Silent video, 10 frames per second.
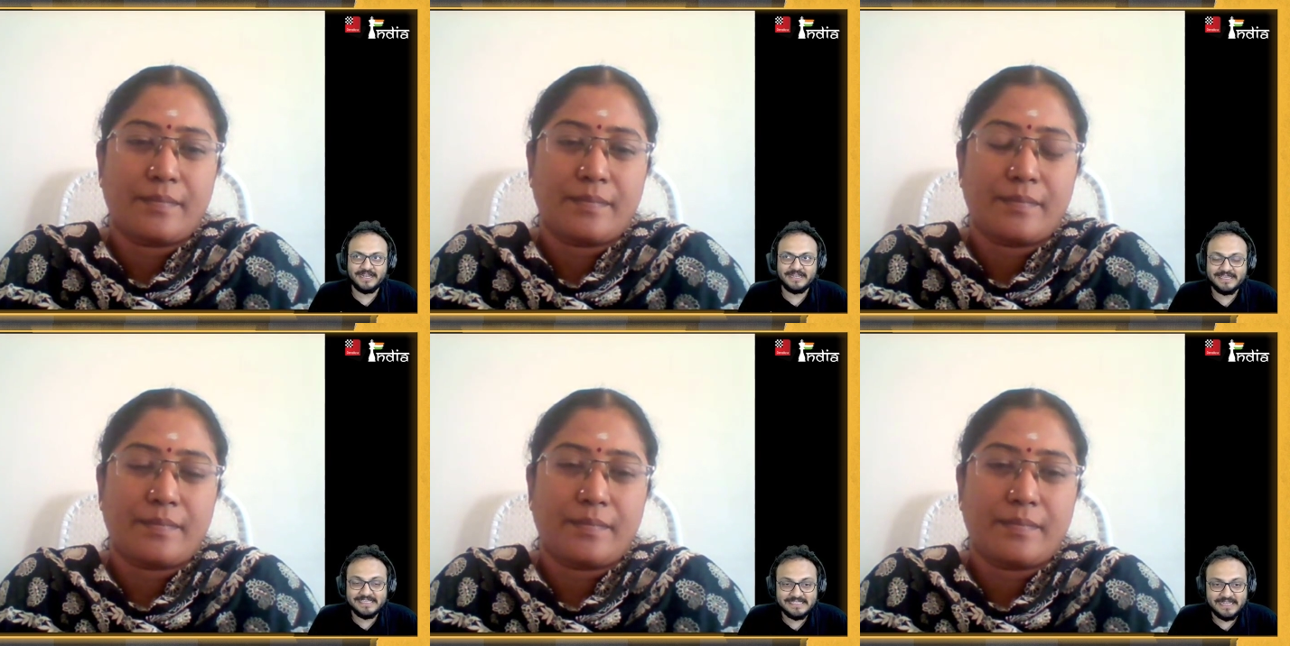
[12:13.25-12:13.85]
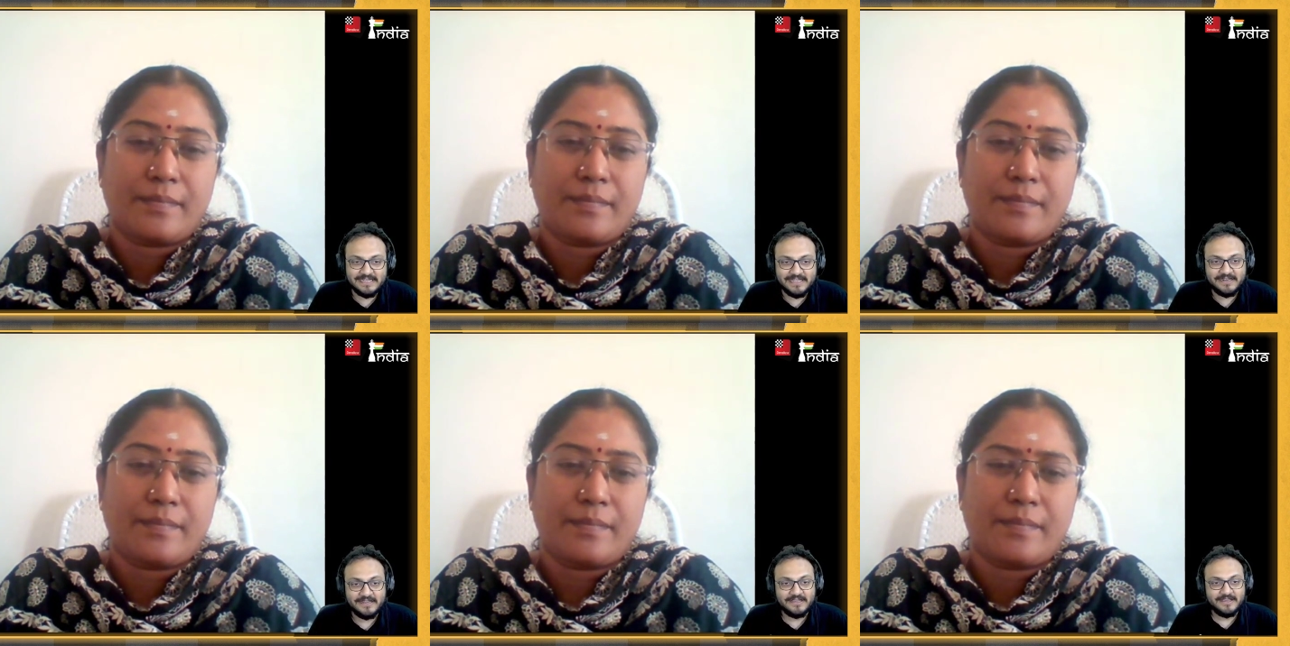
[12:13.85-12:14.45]
Speaker 1: And he said
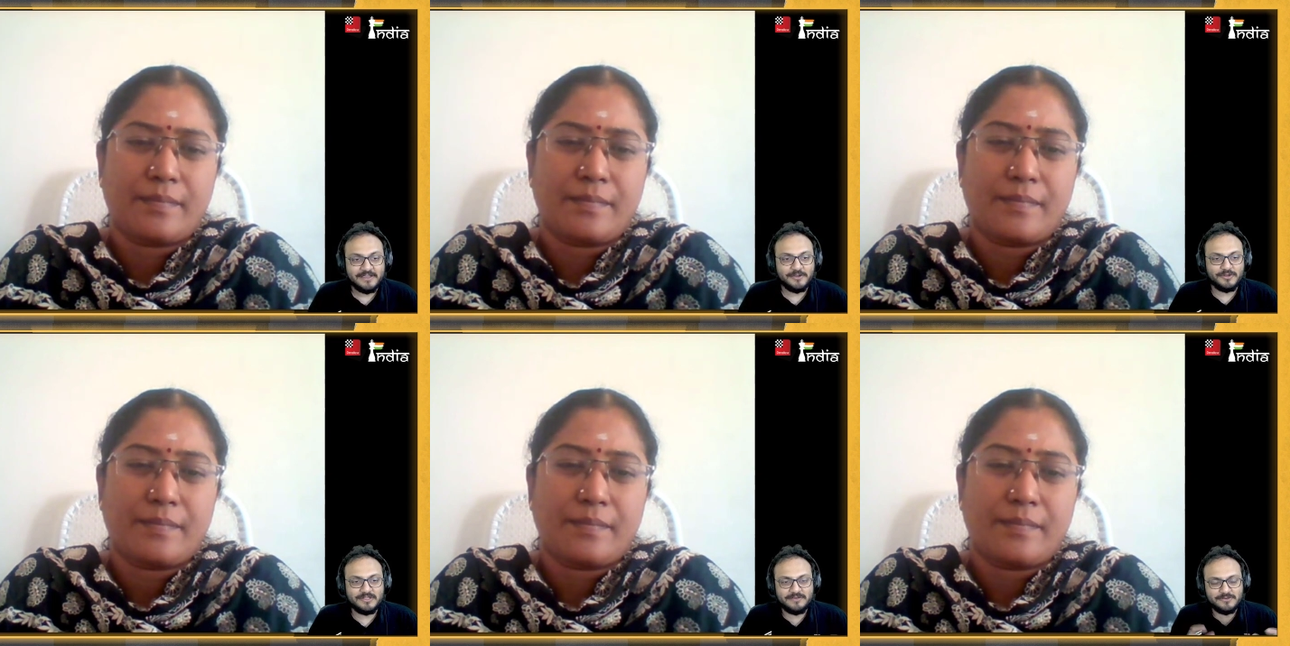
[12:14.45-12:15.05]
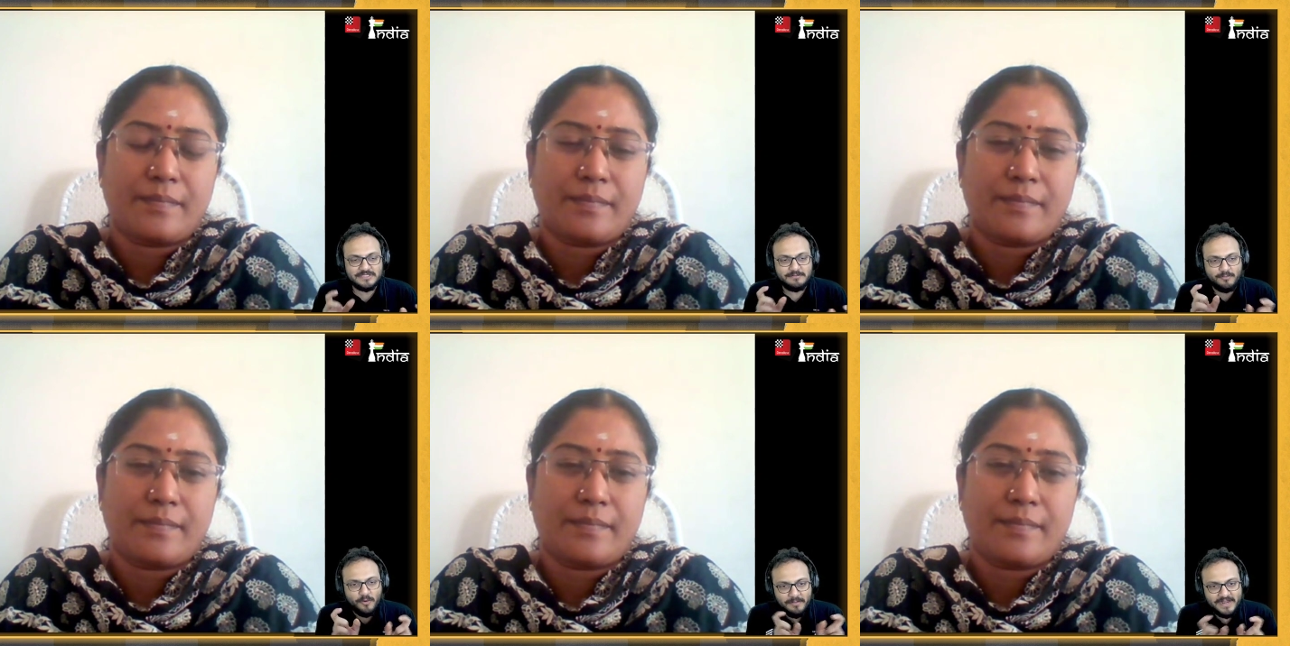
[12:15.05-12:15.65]
that, you know, there was a
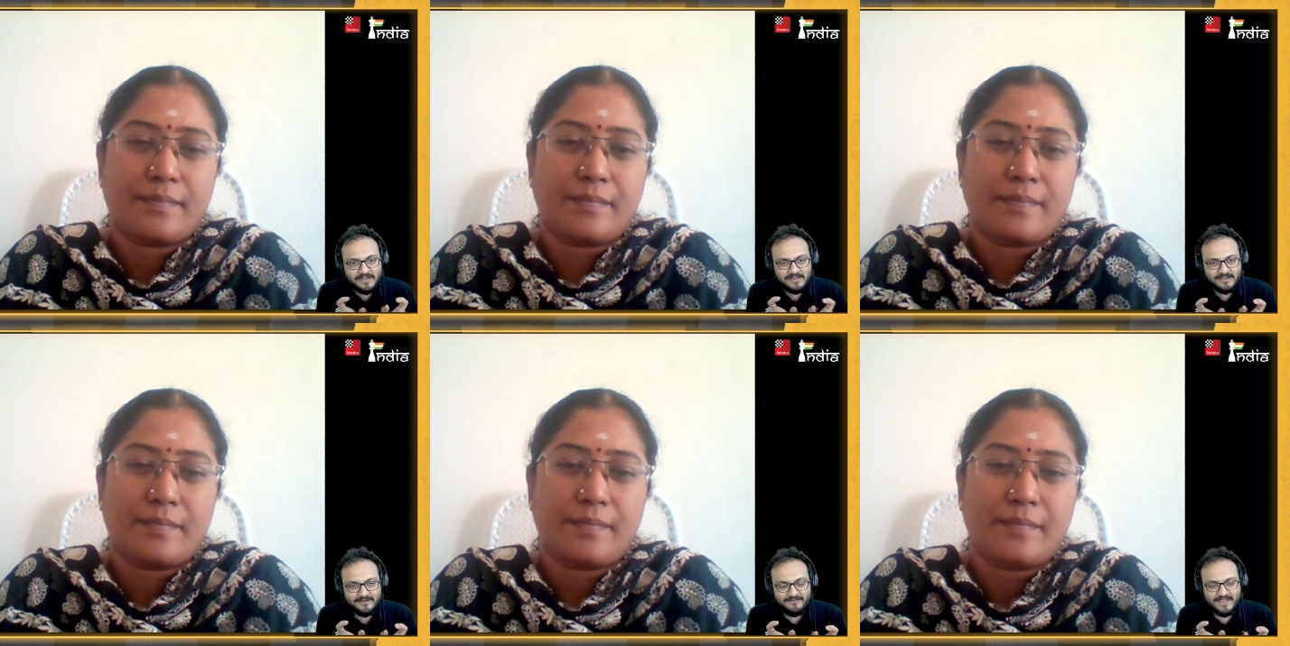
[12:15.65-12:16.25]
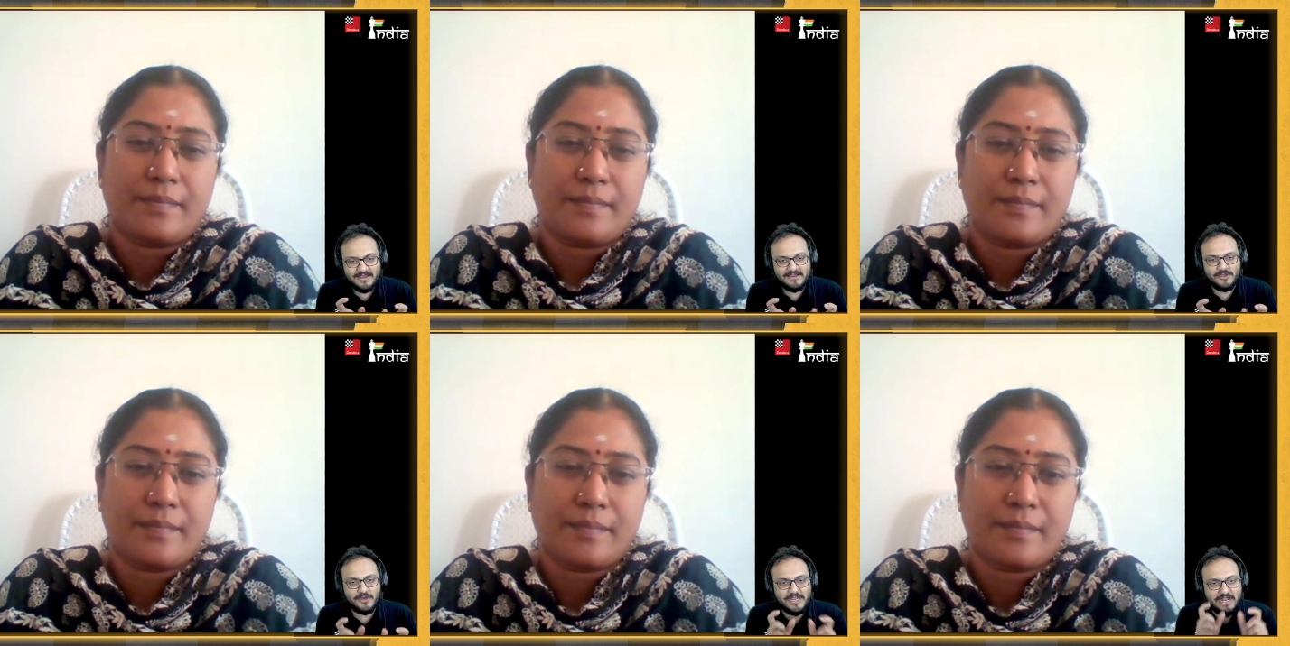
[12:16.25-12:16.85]
moment when
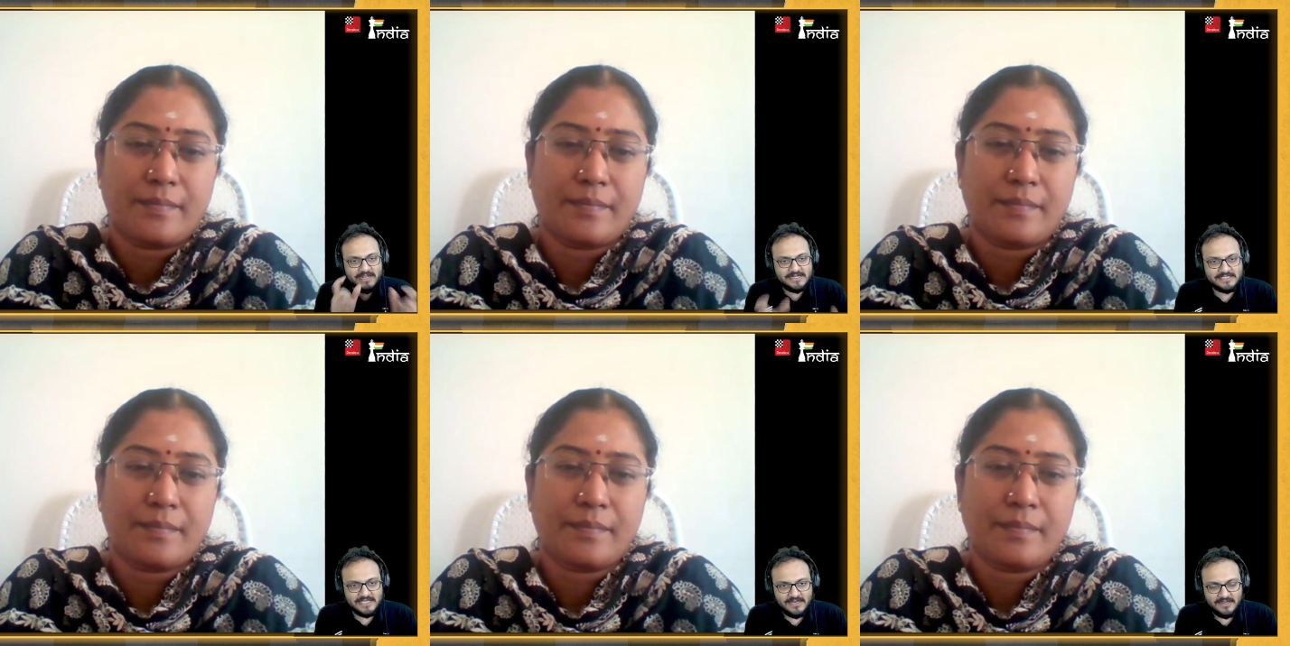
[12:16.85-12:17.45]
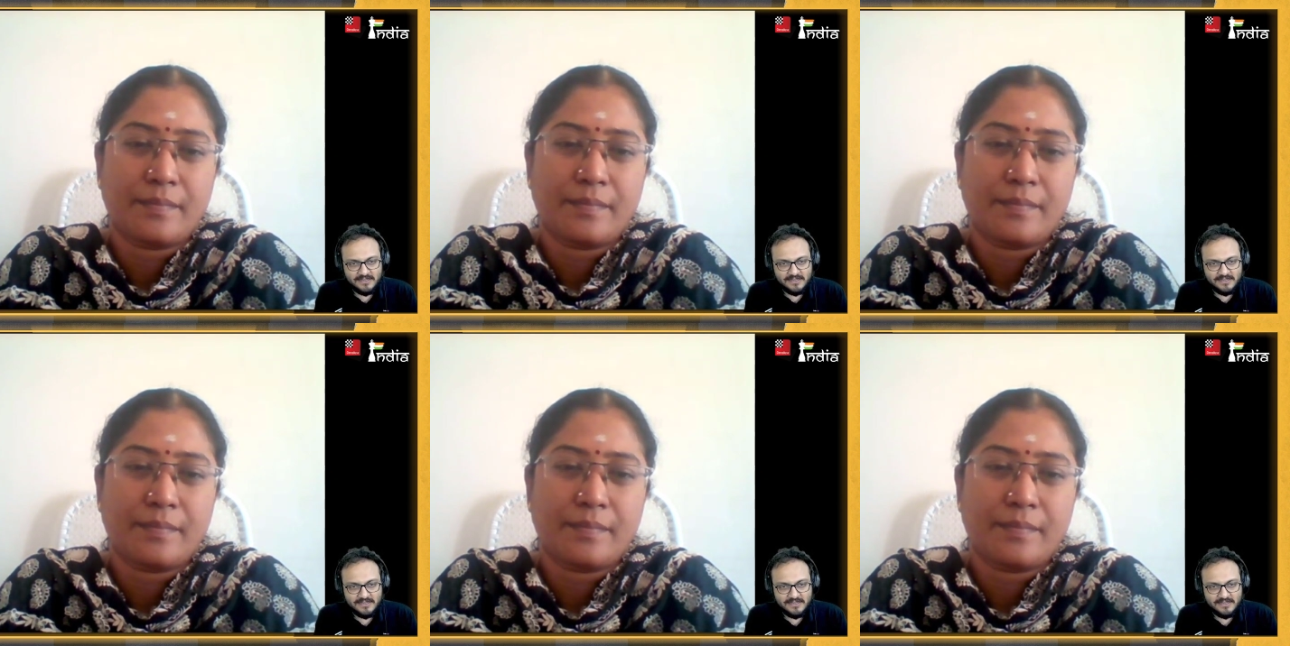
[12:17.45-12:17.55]
your elder son,